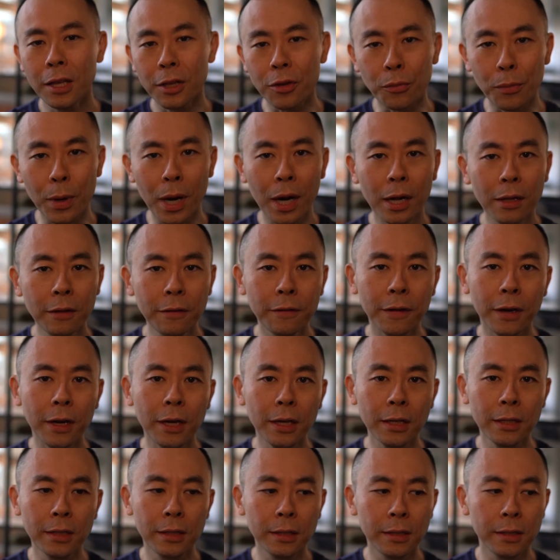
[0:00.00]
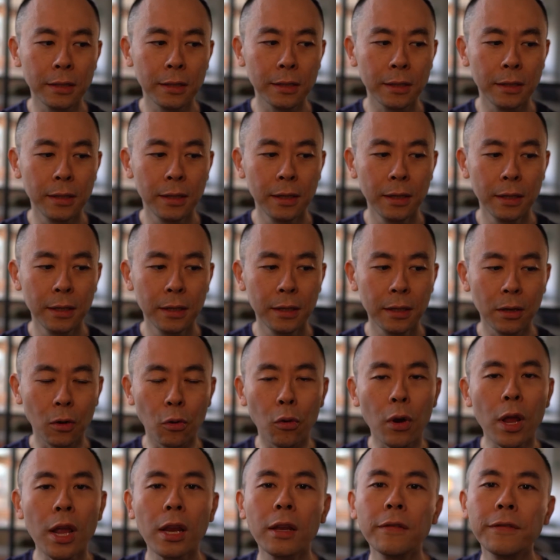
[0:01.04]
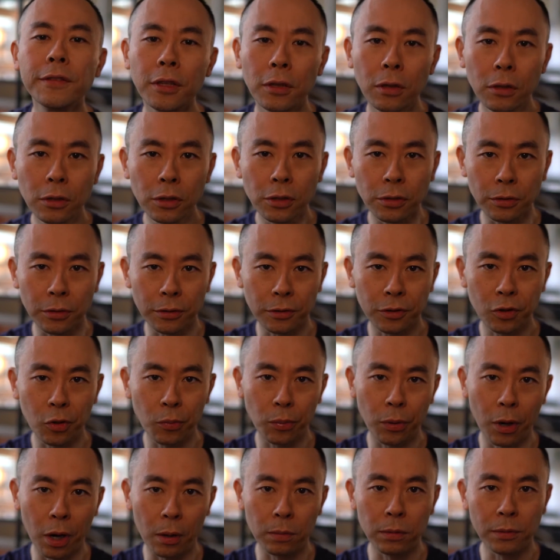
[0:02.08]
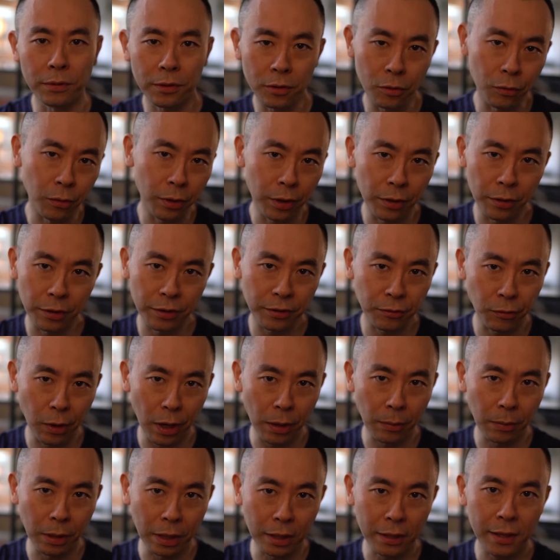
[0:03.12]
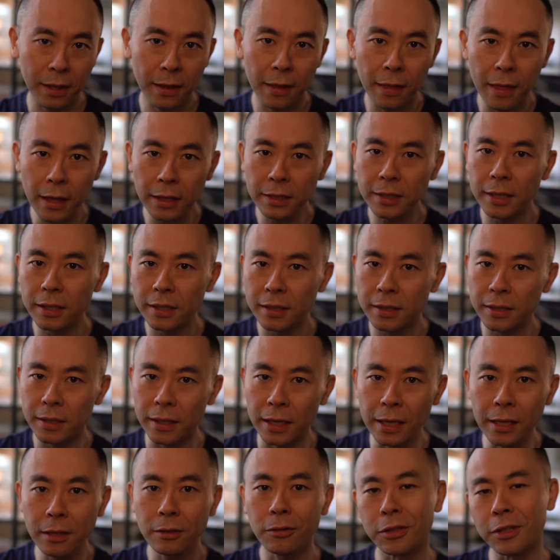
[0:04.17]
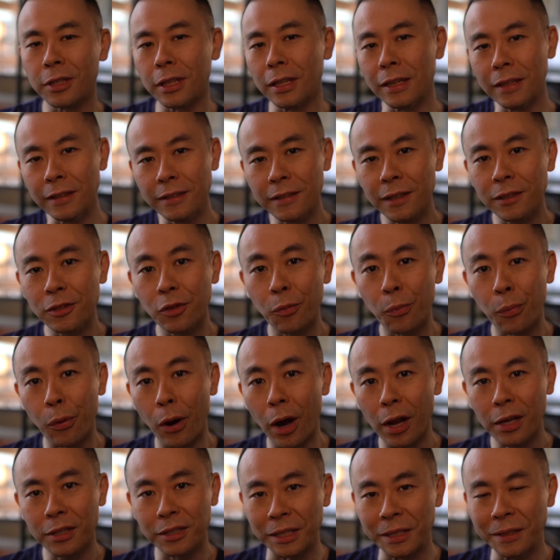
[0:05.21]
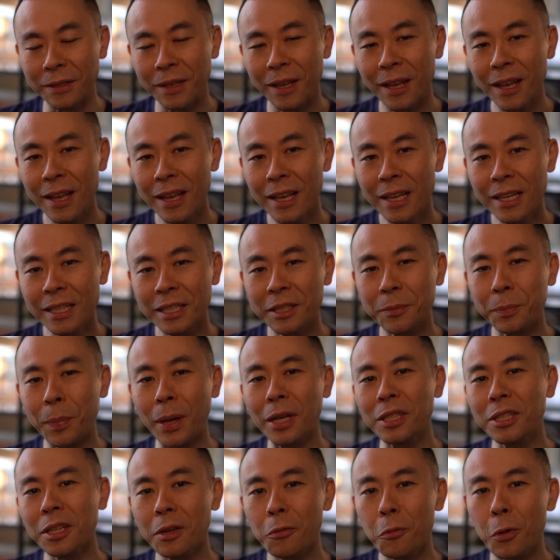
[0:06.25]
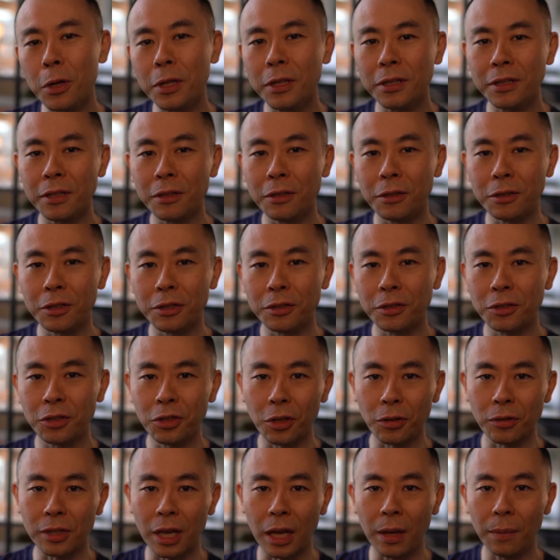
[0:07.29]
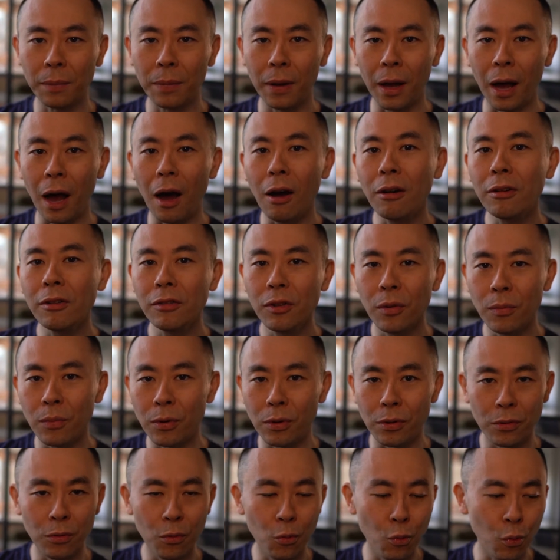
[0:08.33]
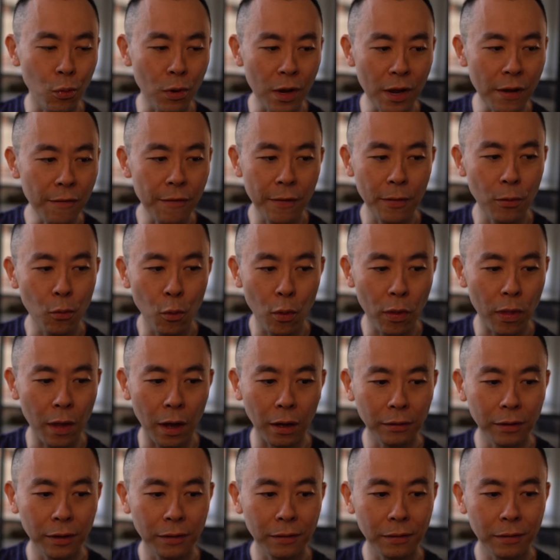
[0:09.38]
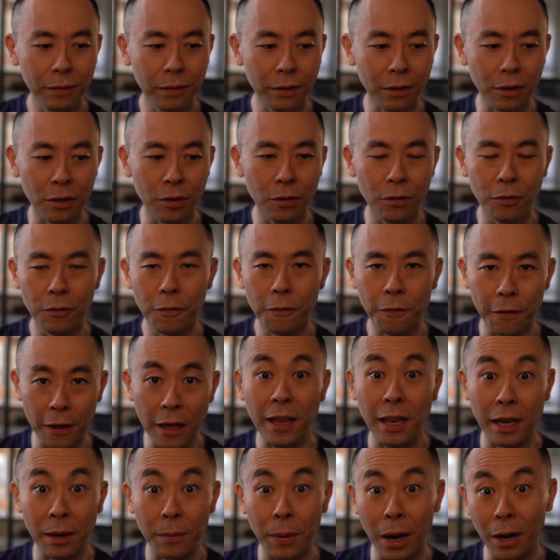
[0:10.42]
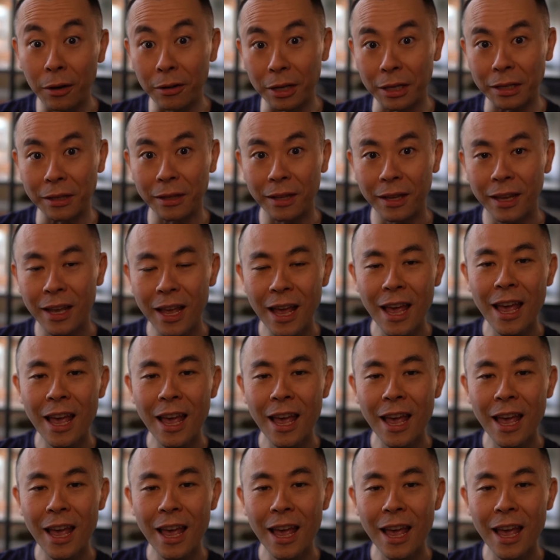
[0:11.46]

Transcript: your mind finds creative solutions to problems during these ramblings. And this is interesting, this is surprising, especially when the solution shows up out of the blue, even without you thinking about it.